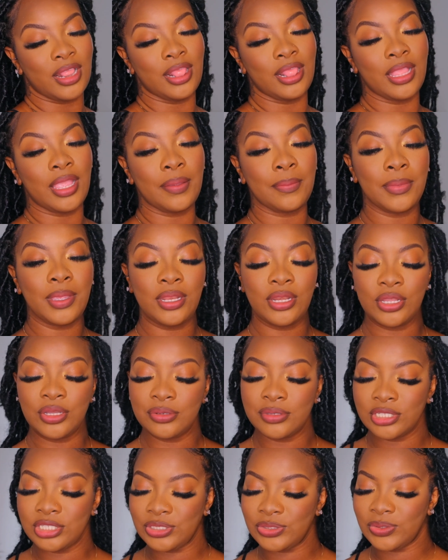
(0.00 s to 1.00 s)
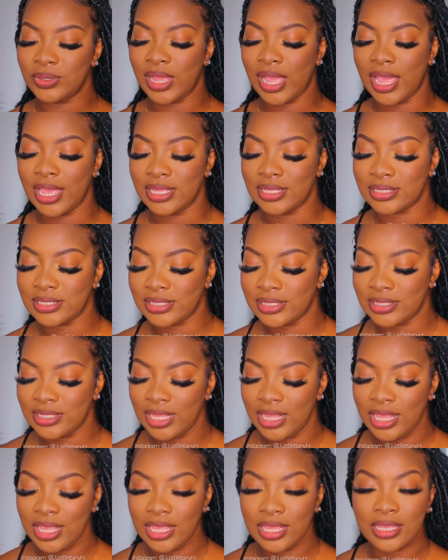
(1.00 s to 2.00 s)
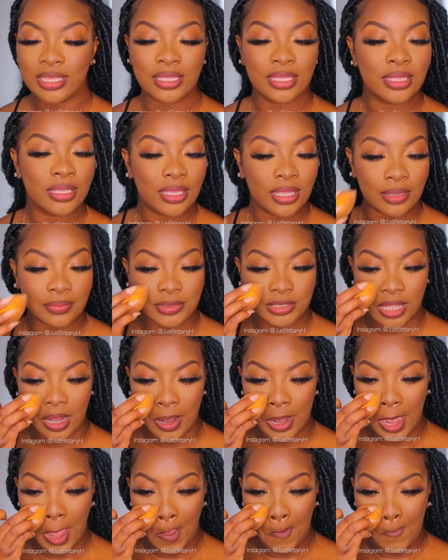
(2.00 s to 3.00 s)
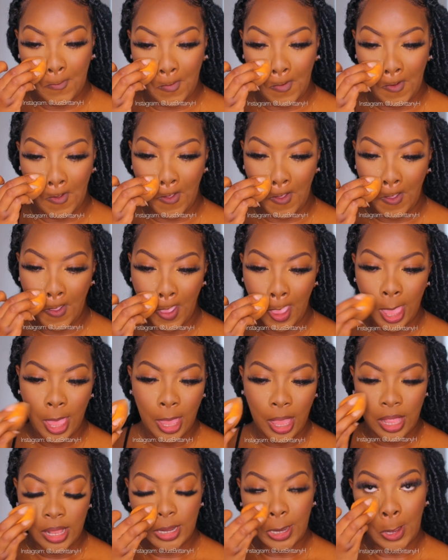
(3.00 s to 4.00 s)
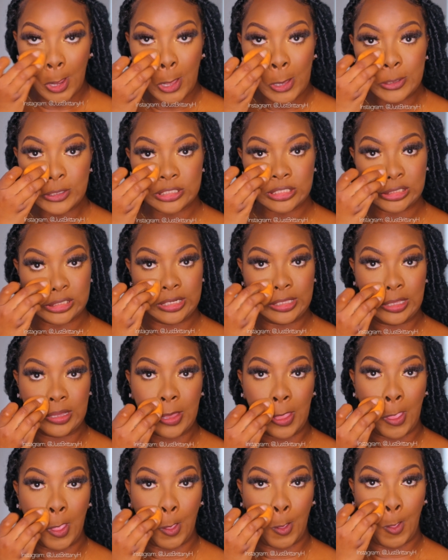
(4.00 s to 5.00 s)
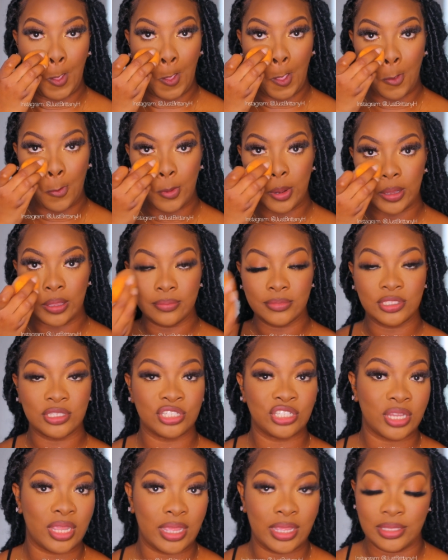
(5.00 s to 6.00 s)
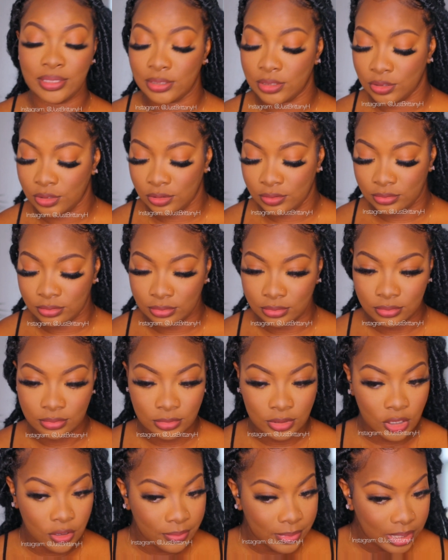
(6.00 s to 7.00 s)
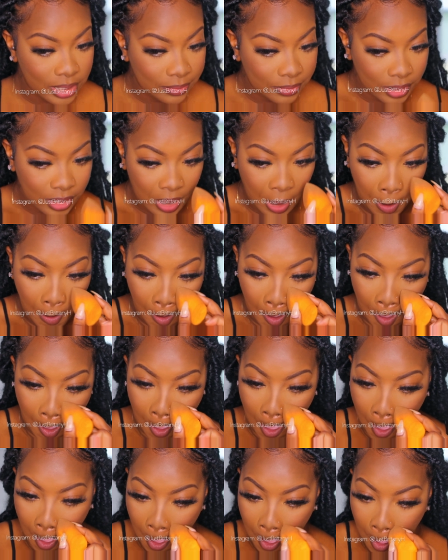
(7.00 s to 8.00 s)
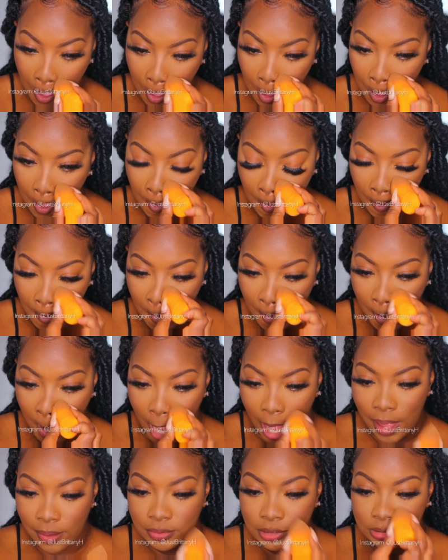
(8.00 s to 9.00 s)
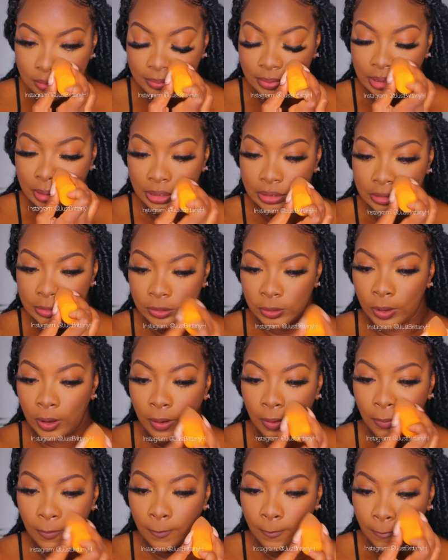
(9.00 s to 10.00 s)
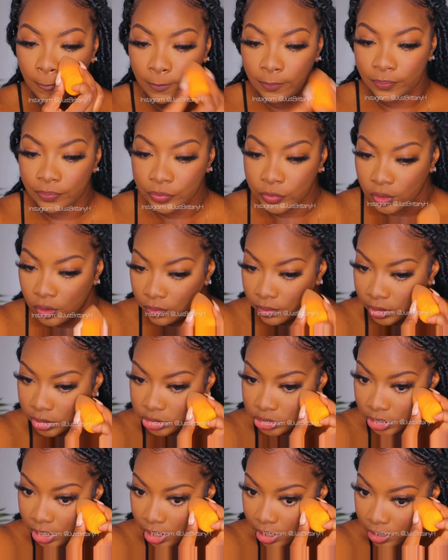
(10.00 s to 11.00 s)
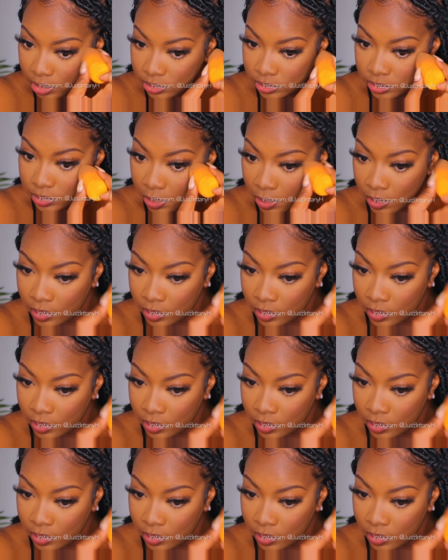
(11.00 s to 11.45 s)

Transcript: Let me know what you guys think. I'm sorry, I'm a little OCD when it comes to shine, so don't mind me. I'm just making sure nowhere shines.